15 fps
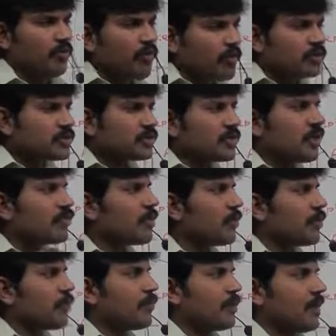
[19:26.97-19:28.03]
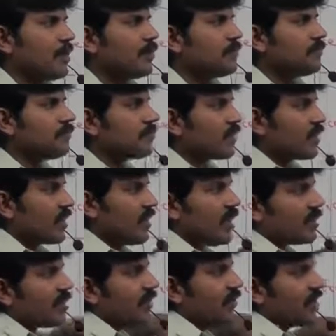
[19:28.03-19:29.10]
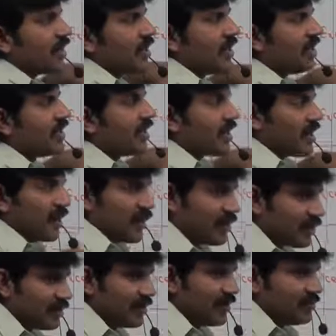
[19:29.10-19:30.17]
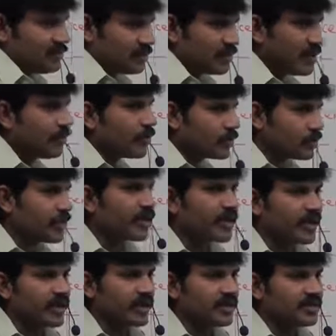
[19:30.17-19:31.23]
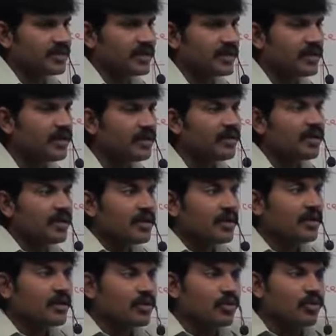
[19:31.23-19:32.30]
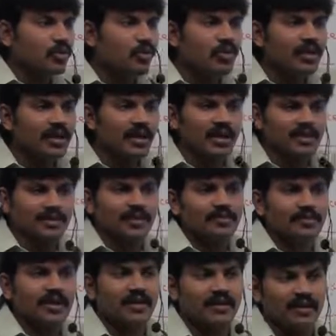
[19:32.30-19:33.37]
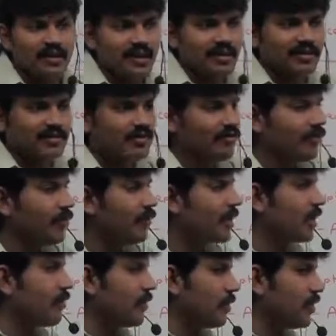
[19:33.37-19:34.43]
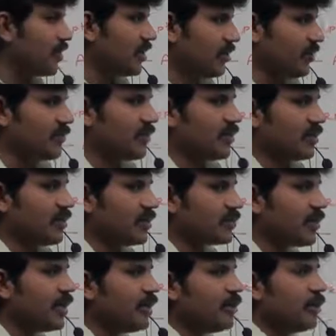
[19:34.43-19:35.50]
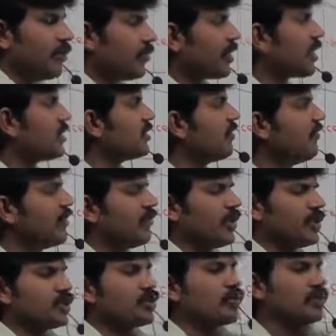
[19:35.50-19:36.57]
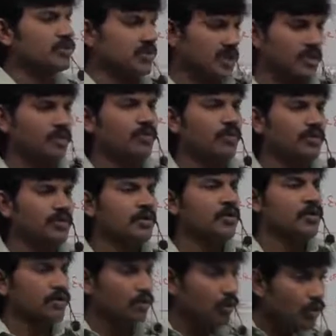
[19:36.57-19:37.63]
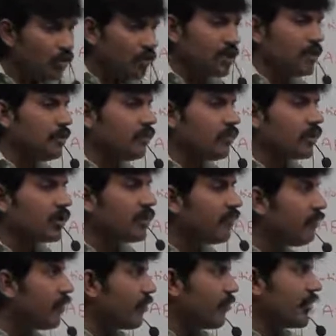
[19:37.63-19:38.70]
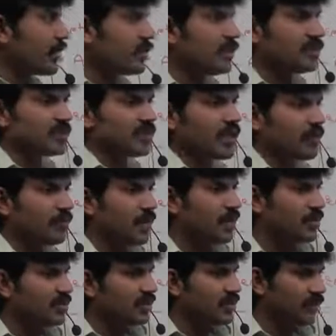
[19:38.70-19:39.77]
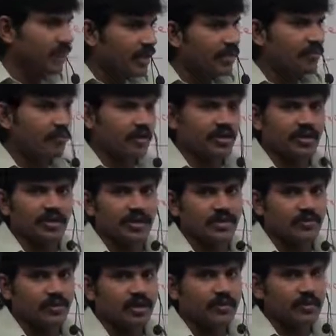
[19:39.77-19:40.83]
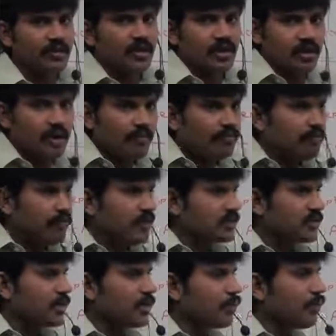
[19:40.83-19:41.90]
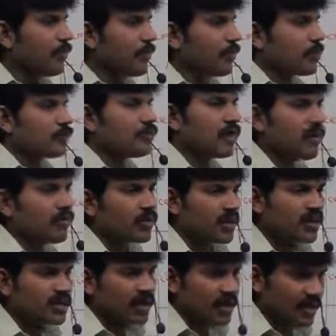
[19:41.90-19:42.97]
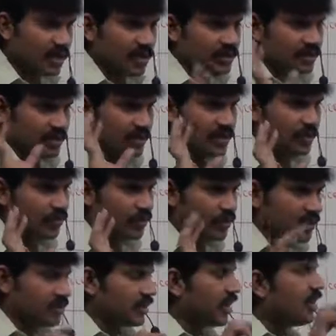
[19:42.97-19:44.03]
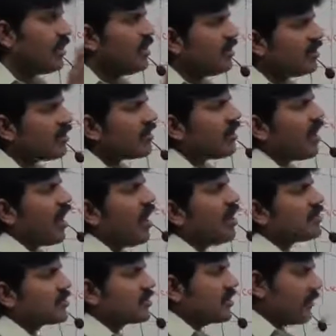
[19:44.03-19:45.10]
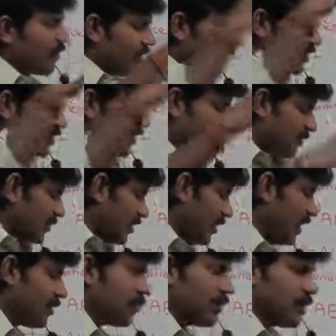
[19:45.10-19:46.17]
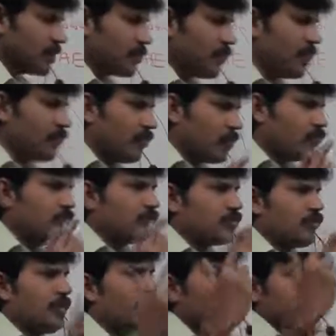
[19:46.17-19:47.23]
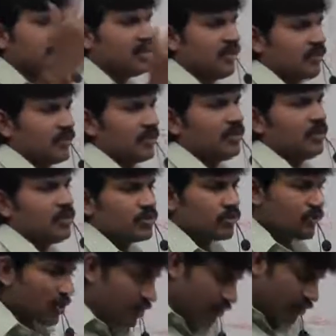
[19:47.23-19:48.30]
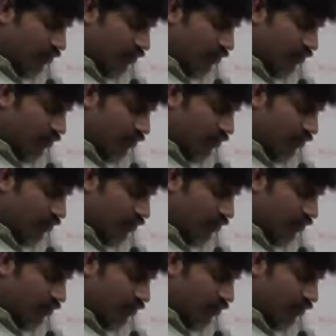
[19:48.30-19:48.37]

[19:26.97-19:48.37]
most of the people not having clear clarity about checked and unchecked, in the total exception handling concept will become a bit difficult. That's why, because everywhere throws keyword, throw keyword, everywhere this terminology is very important. That's why compulsory you people should have clear clarity, right? Okay, this at the last finishing, let me explain one more small example so that